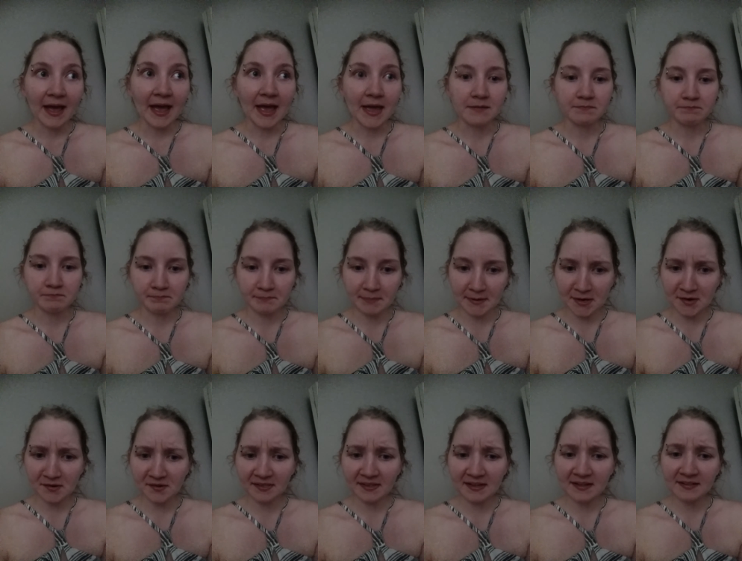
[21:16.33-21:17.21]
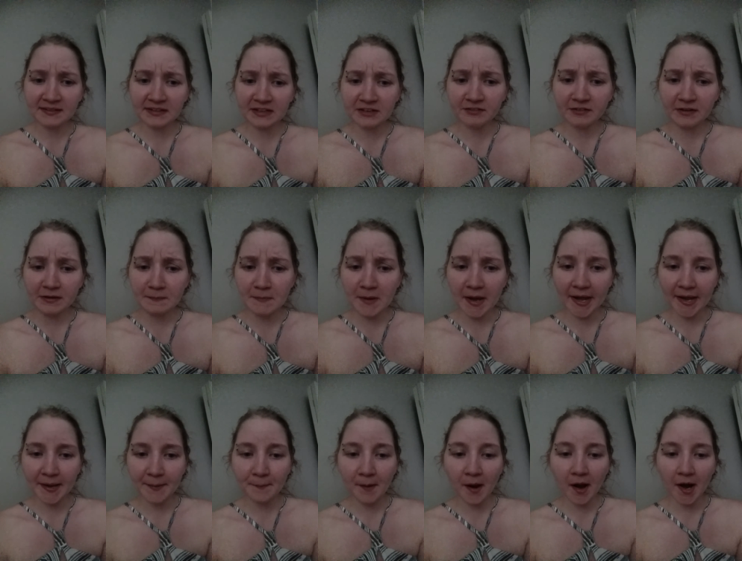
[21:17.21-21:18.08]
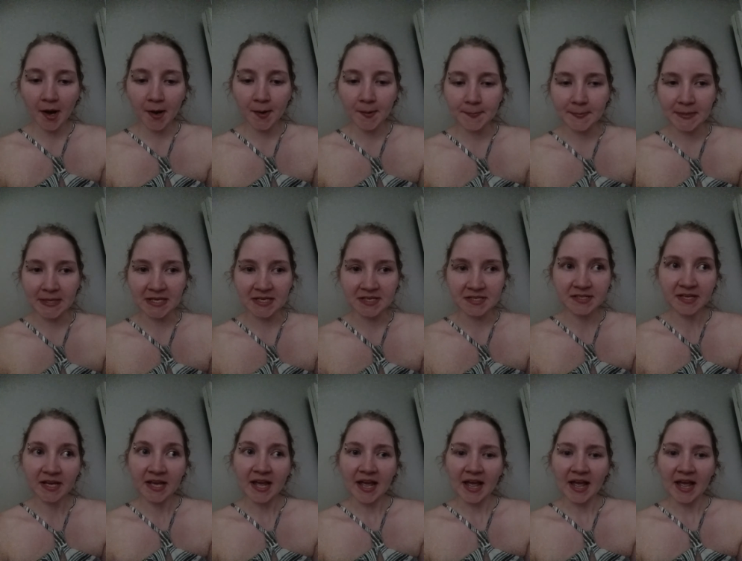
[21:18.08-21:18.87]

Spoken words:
and barely leaving my apartment